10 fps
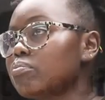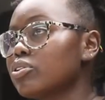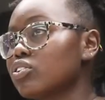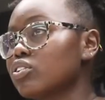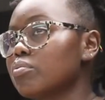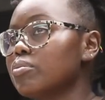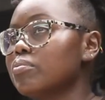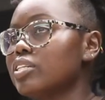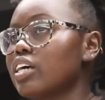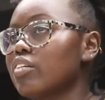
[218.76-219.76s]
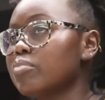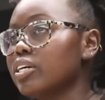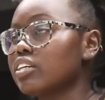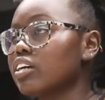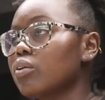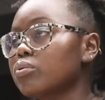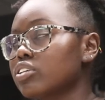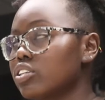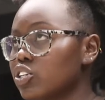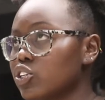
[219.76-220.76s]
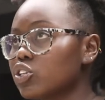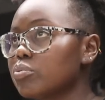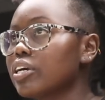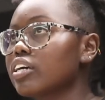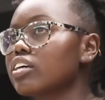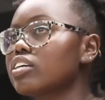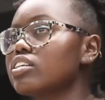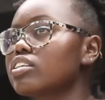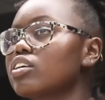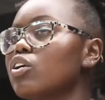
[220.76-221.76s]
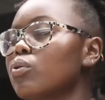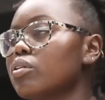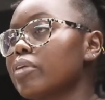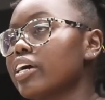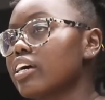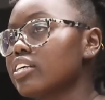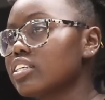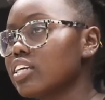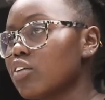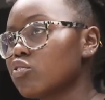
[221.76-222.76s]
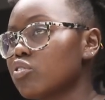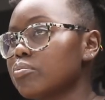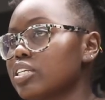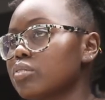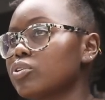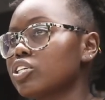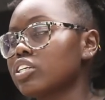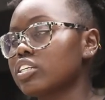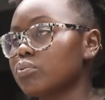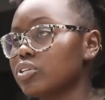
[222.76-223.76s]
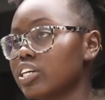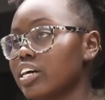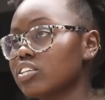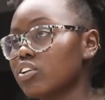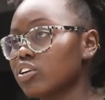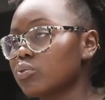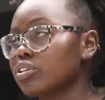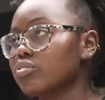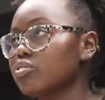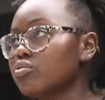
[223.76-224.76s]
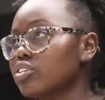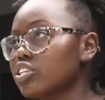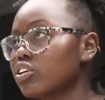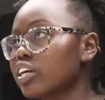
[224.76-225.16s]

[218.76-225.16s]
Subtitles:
personal commitments I've made and I will continue to make is with my SE Afrofeminism, which I started with a few friends on